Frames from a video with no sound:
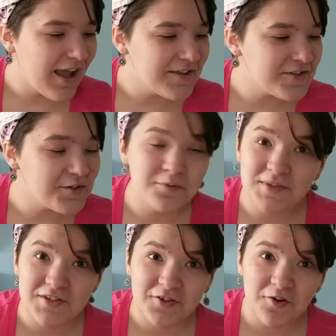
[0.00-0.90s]
I
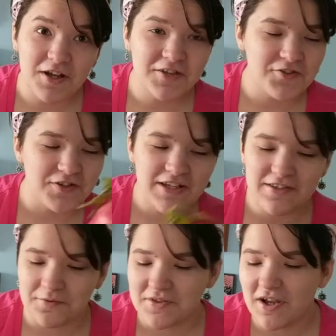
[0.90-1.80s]
assume these grow on
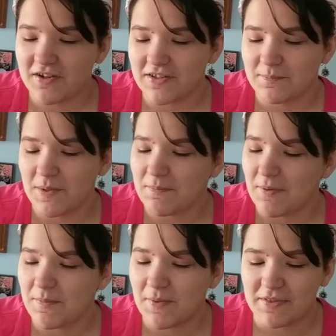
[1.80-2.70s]
trees. I was talking to my
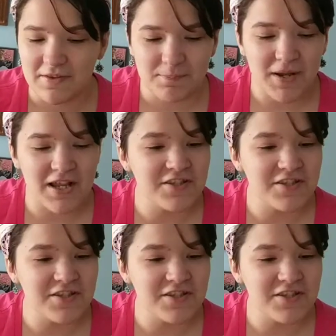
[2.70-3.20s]
mom about this, but